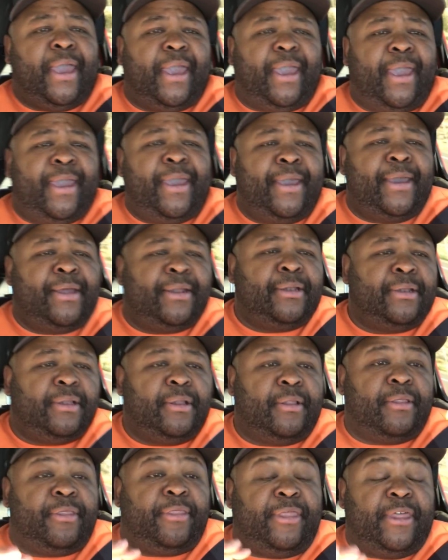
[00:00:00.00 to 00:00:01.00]
And
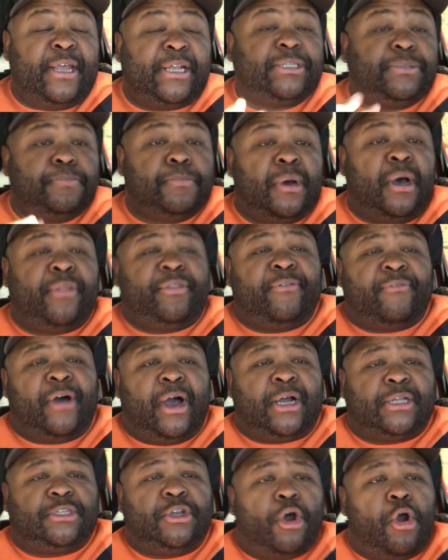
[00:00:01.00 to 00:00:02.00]
this month of
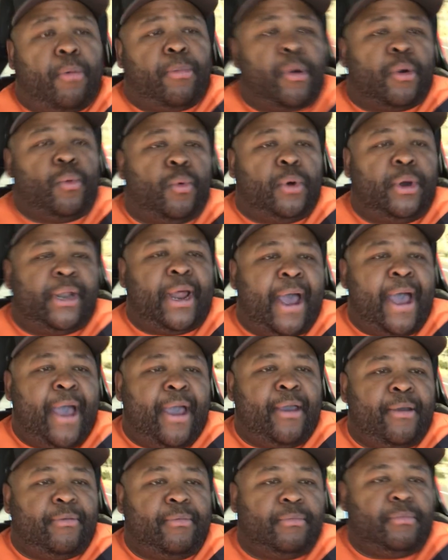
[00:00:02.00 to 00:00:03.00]
October, what
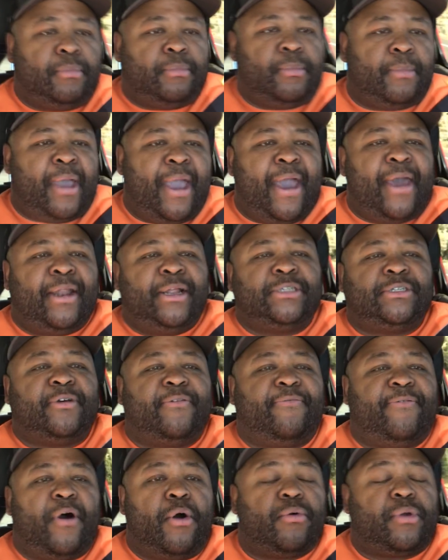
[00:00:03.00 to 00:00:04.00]
I had as a
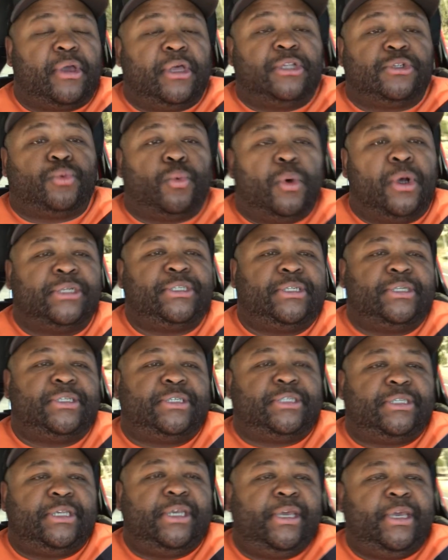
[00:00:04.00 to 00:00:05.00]
focus was to
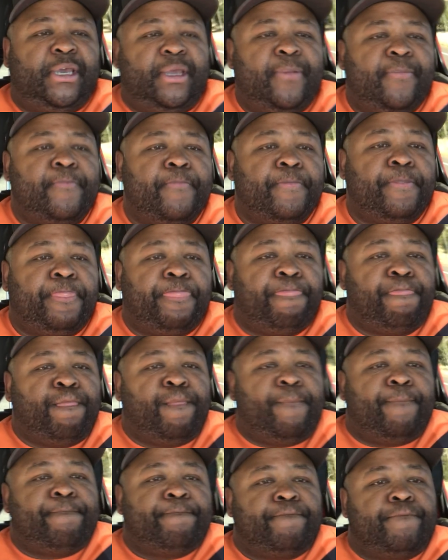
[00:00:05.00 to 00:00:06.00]
see,
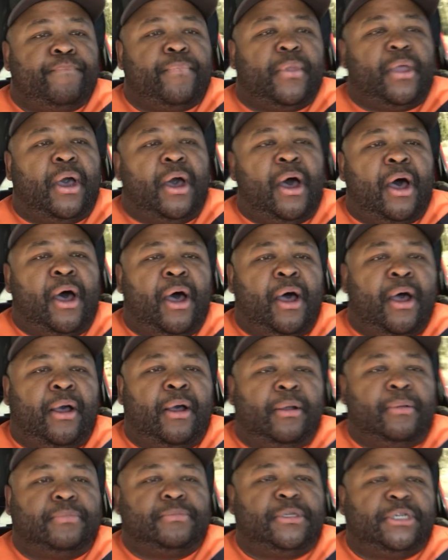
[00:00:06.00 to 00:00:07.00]

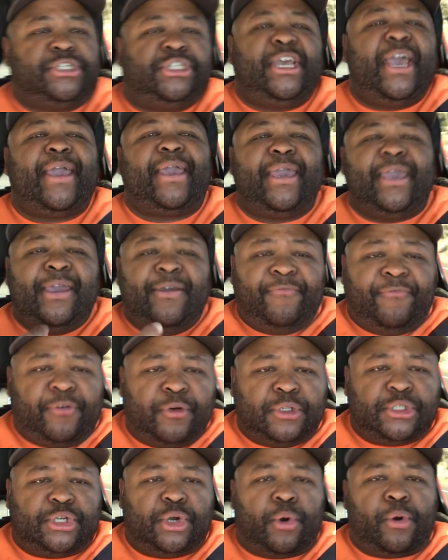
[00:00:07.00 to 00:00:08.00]
to check
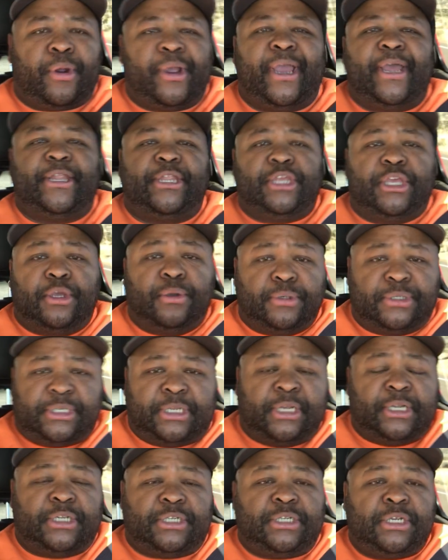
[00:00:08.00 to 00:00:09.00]
inventory and
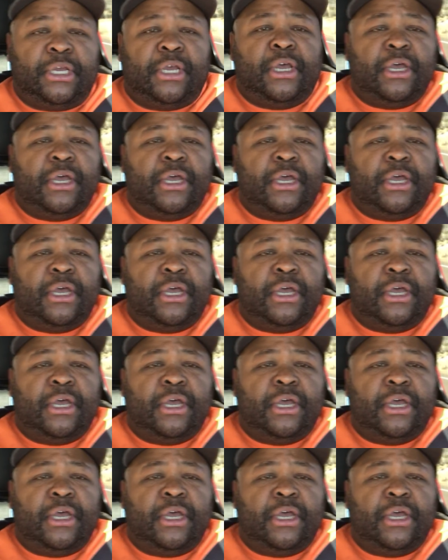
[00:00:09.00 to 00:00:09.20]
usage.